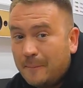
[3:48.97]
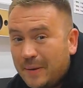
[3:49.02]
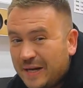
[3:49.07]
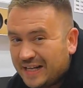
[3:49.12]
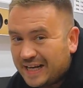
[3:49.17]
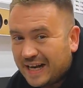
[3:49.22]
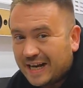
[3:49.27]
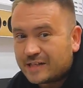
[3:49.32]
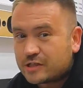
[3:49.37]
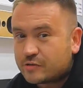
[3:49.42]

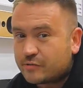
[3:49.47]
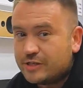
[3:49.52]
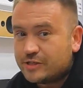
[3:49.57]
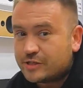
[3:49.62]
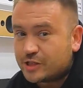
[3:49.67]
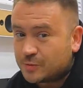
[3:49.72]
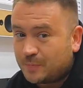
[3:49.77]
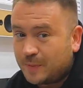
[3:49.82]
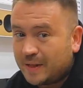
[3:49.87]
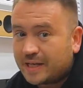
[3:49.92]
PDX
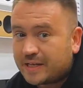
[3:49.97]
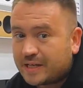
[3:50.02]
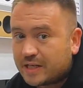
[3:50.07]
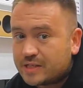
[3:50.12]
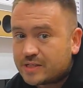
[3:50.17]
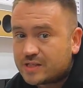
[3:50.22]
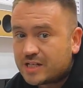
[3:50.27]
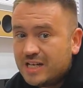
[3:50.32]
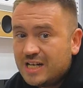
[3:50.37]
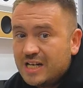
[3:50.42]
range of
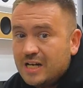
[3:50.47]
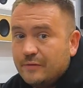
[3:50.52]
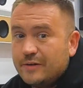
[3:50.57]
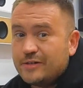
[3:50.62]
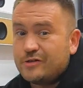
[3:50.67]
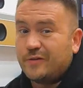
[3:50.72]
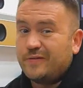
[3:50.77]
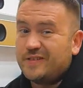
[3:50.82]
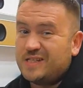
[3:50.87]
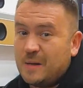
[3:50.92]
speakers,
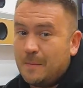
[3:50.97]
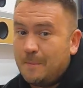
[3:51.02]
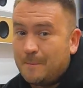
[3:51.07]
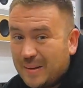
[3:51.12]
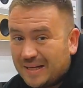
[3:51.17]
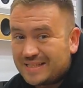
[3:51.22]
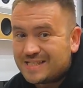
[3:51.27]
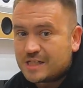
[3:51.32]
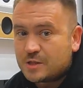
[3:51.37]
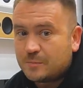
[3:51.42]
which are obviously
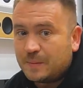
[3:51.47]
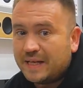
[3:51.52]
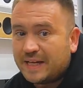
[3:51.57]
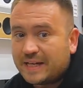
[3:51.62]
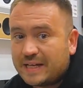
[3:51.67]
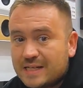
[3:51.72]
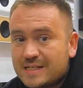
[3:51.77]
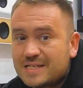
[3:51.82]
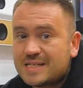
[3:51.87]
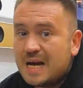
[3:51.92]
better
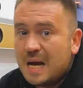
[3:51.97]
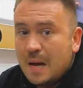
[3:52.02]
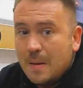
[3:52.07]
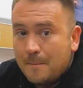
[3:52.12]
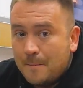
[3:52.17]
speakers,